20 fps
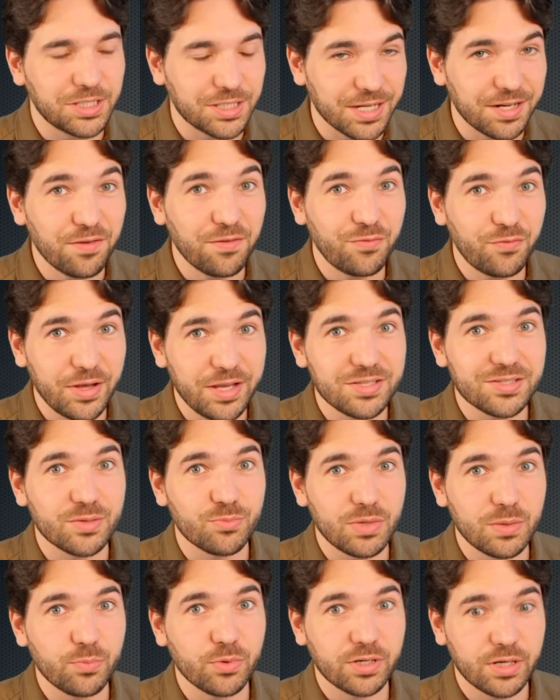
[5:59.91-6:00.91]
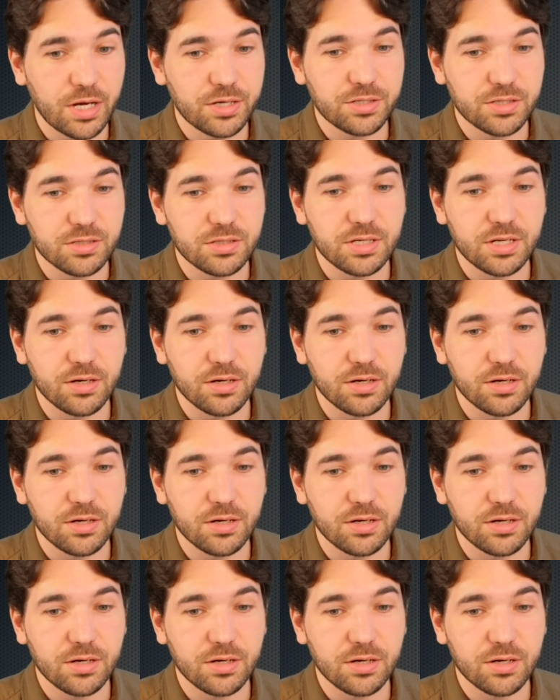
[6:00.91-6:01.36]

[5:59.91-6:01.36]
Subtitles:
gonna face some repercussions